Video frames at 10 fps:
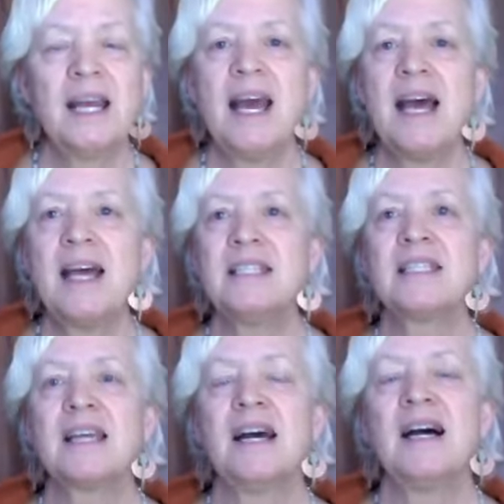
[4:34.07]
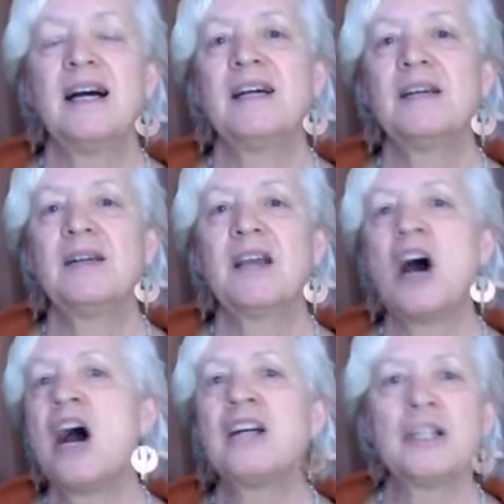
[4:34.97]
and uh,
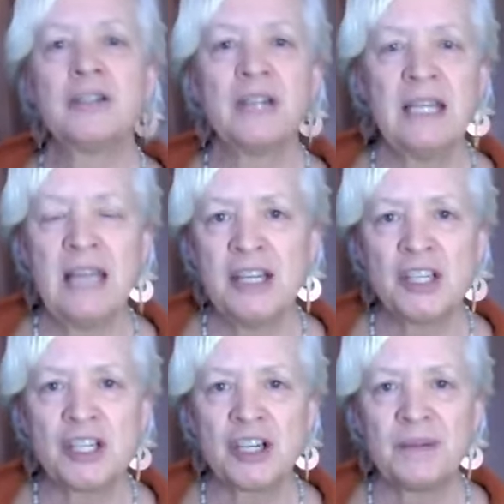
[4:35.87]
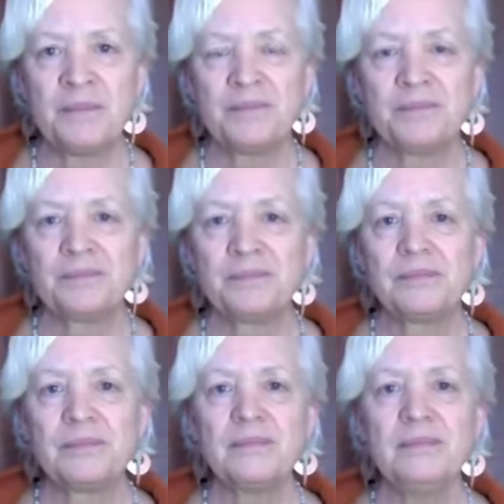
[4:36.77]
conquering nature?
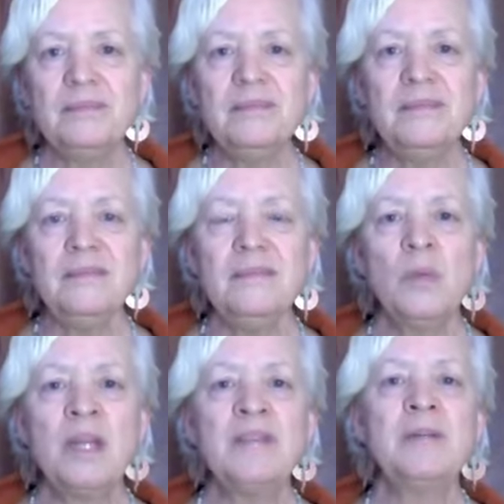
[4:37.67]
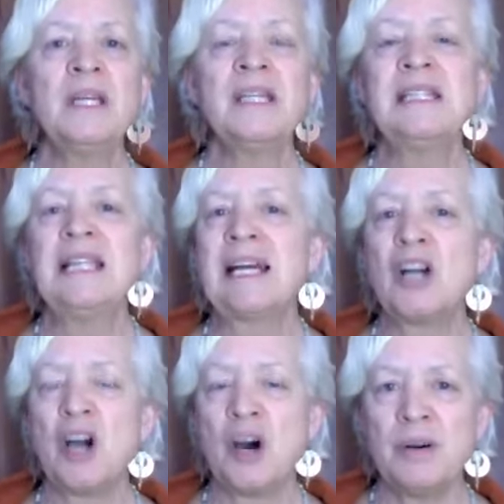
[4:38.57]
What if we can
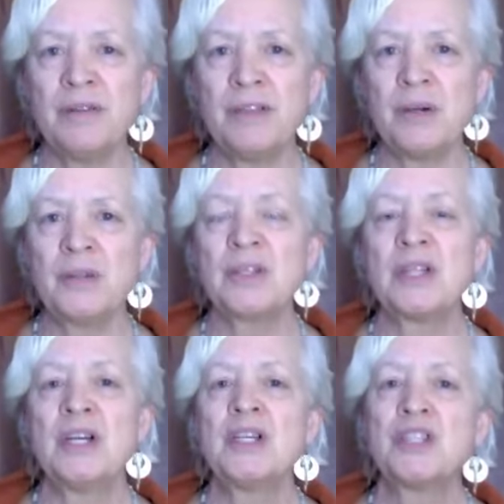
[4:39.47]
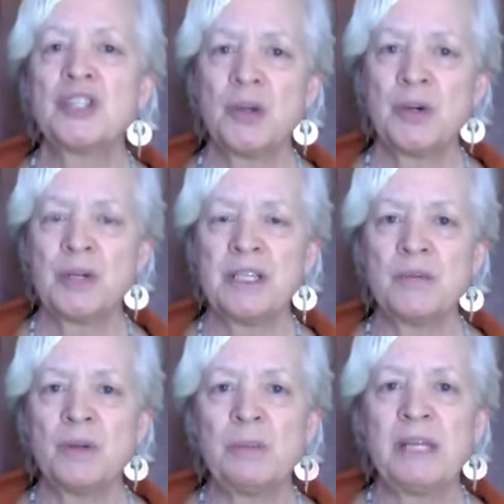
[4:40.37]
let go of those stories
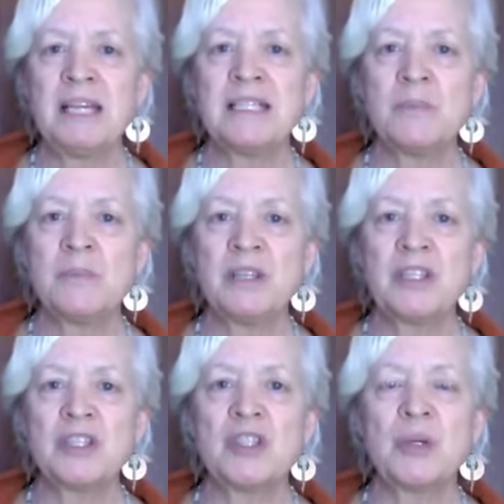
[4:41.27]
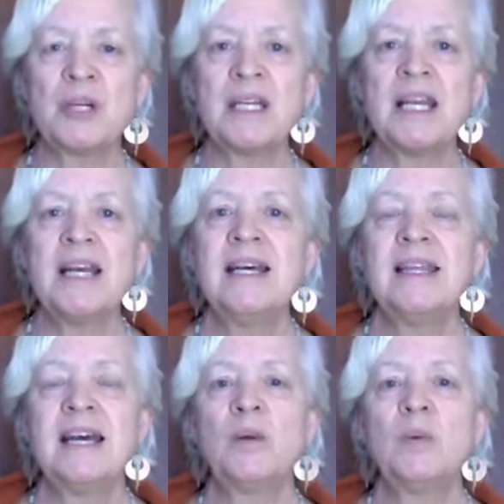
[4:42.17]
and replace them with the story
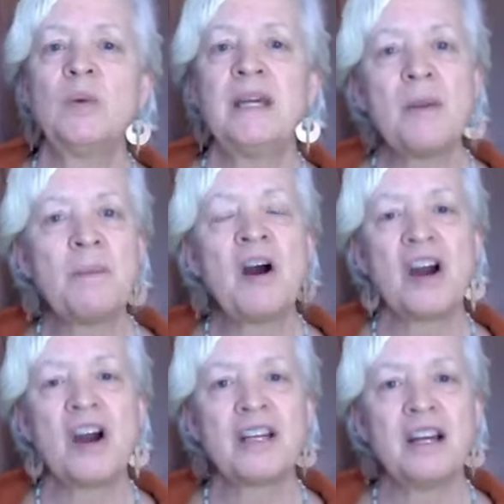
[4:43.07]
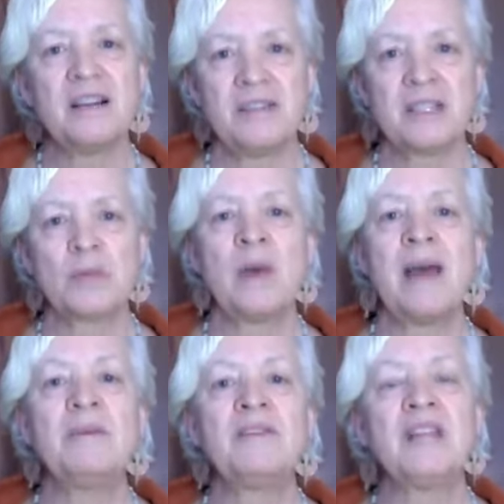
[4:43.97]
that we are part of this
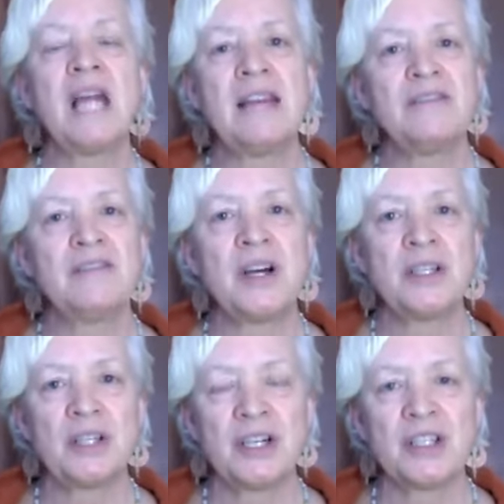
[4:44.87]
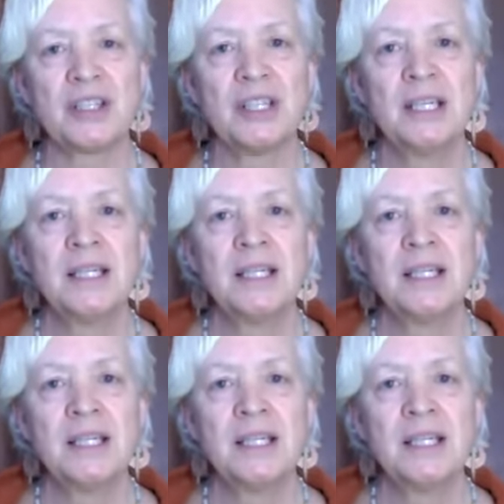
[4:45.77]
web of life on earth